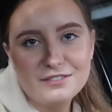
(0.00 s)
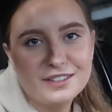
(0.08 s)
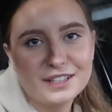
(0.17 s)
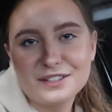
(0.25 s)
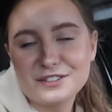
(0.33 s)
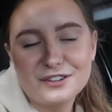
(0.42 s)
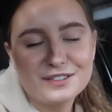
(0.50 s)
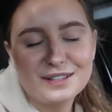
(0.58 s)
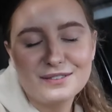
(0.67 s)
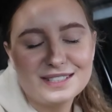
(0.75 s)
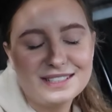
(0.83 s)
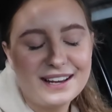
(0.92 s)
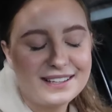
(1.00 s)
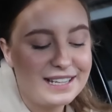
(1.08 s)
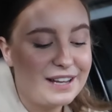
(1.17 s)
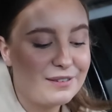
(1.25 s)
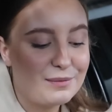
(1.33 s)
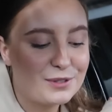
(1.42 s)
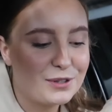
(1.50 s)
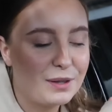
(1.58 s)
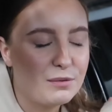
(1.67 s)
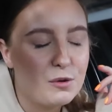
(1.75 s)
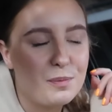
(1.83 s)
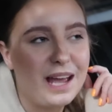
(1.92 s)
Fingers crossed, obviously negative. I'm sure
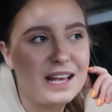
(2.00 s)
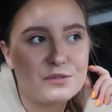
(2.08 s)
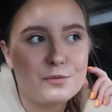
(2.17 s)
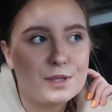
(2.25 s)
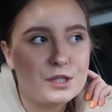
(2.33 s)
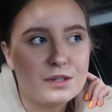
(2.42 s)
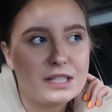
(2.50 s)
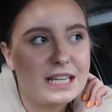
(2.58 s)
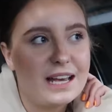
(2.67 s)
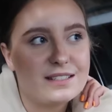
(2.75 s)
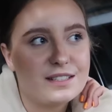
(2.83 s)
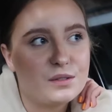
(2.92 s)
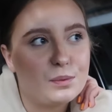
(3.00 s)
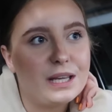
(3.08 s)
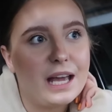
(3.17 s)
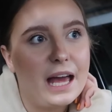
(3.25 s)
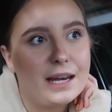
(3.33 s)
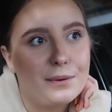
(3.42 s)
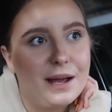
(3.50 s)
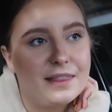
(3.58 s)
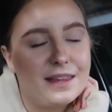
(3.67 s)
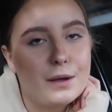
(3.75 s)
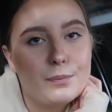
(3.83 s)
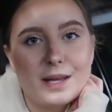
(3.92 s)
they will be, as we've been doing tests this week anyway,
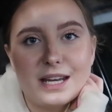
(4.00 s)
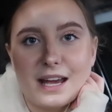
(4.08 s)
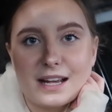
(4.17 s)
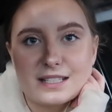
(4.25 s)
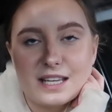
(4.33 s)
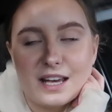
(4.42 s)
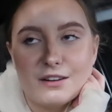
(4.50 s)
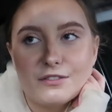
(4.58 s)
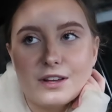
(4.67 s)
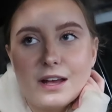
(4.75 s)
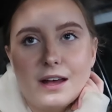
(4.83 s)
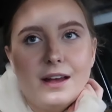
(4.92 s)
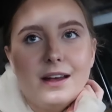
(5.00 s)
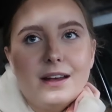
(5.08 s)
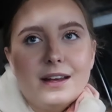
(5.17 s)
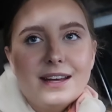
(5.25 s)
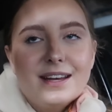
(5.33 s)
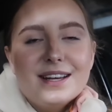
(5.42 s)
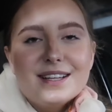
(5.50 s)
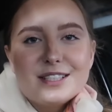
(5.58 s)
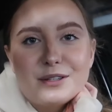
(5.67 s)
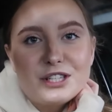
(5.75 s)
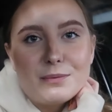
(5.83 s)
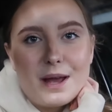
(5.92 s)
and they've been negative.
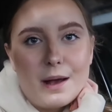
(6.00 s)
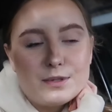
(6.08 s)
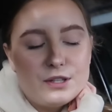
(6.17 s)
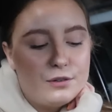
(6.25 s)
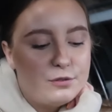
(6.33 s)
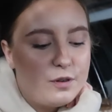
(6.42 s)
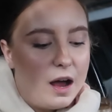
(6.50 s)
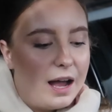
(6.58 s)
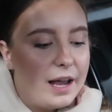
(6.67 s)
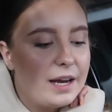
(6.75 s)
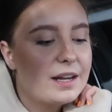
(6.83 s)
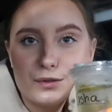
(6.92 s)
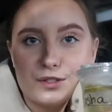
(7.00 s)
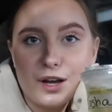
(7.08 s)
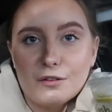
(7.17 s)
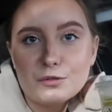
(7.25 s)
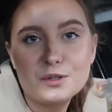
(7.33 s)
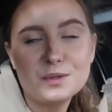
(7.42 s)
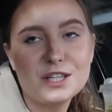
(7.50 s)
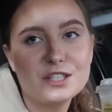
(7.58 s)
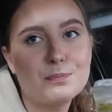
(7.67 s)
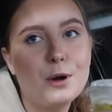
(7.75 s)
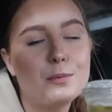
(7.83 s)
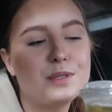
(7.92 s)
So it should be absolutely fine. So afterwards, we
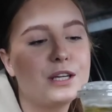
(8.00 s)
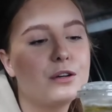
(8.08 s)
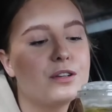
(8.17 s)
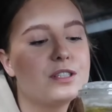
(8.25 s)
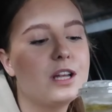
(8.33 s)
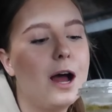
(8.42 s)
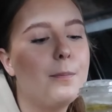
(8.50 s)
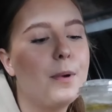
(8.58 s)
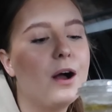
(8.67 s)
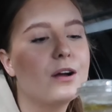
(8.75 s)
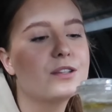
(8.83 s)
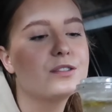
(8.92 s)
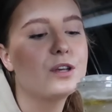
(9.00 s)
just popped and got a Starbucks.